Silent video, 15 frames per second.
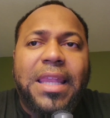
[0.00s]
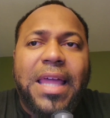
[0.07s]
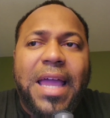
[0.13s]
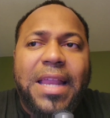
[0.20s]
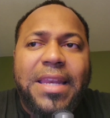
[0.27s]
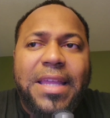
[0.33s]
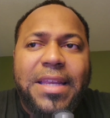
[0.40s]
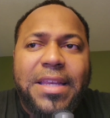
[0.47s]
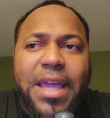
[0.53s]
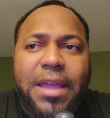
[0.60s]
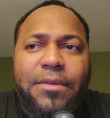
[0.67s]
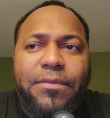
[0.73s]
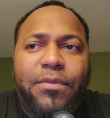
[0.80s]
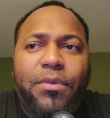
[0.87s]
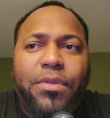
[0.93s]
landing
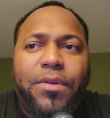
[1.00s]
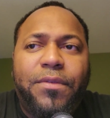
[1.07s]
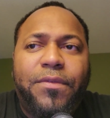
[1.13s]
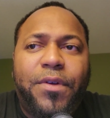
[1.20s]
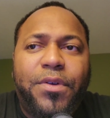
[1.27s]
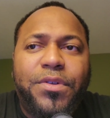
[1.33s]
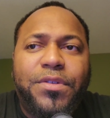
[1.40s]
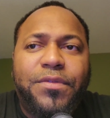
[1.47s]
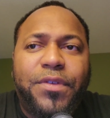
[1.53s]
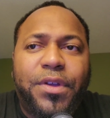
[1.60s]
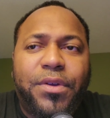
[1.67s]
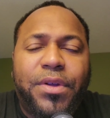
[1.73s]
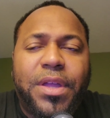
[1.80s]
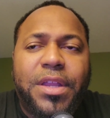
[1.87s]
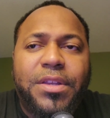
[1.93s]
date for the first
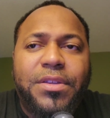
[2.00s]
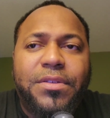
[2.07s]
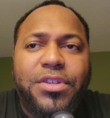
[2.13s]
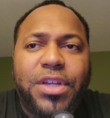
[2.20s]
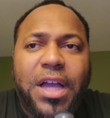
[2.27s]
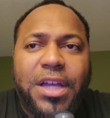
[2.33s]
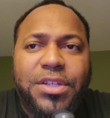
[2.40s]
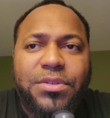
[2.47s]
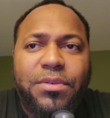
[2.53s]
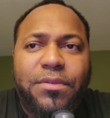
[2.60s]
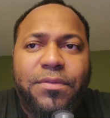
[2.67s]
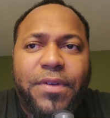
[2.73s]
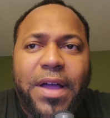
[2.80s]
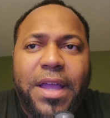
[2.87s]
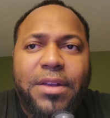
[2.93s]
Fury and Joshua
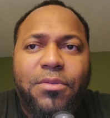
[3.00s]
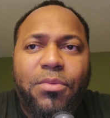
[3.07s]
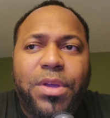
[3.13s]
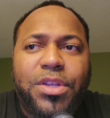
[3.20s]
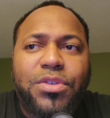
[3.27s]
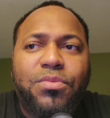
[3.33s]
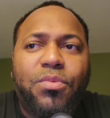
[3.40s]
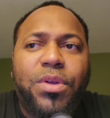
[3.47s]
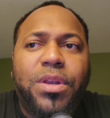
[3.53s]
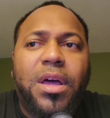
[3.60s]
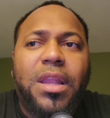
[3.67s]
fight, which would